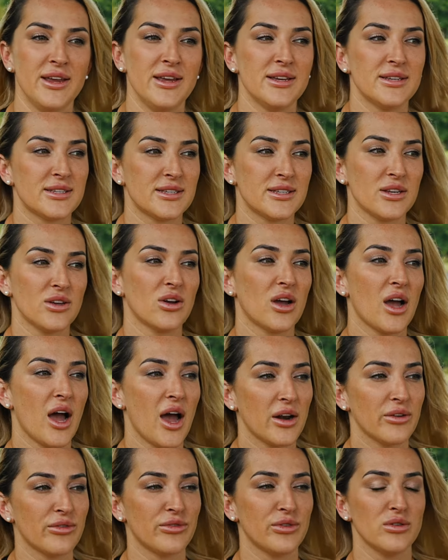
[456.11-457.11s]
He's still
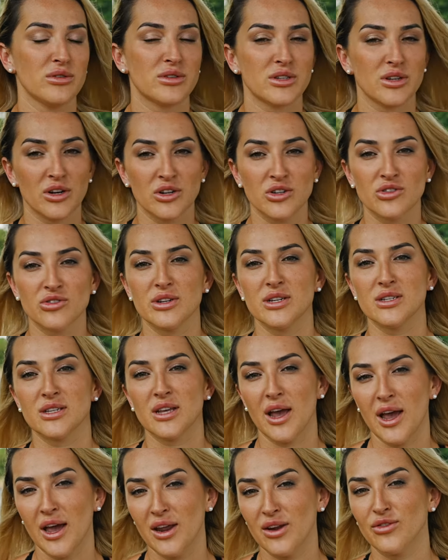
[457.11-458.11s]
got a few surgeries
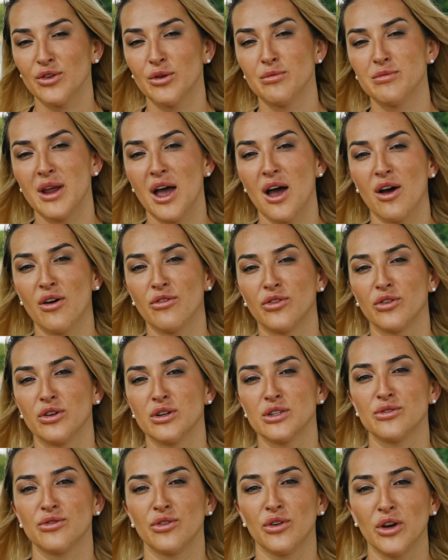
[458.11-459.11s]
ahead of him now for
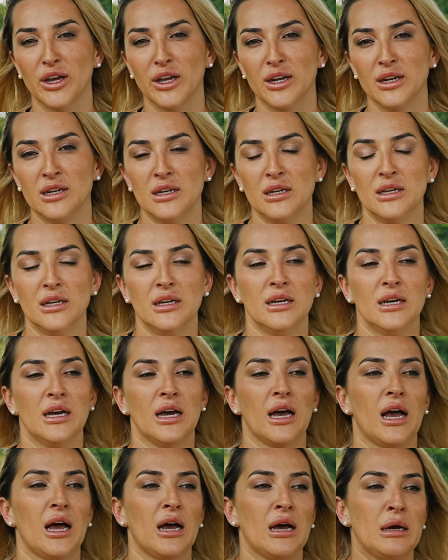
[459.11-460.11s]
his foot,
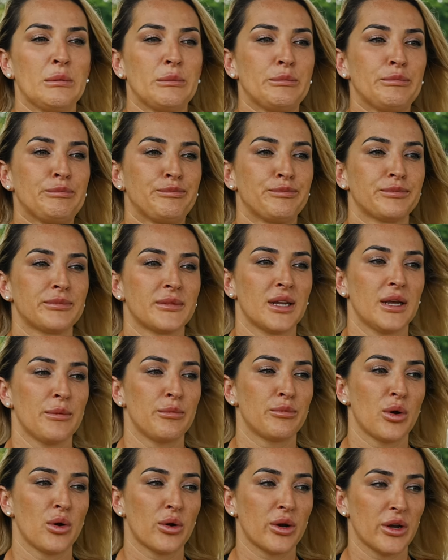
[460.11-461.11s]
um,
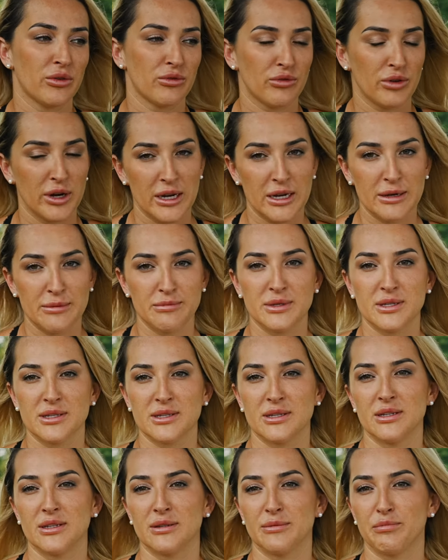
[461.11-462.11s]
broken
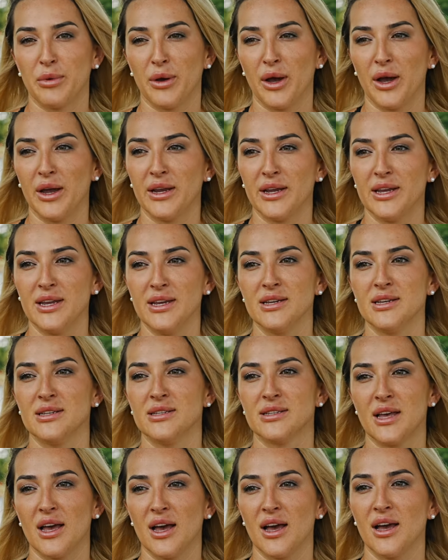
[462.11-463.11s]
ribs, but
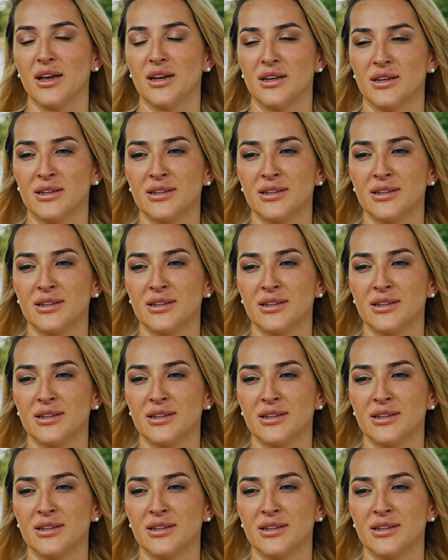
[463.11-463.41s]
he's, uh,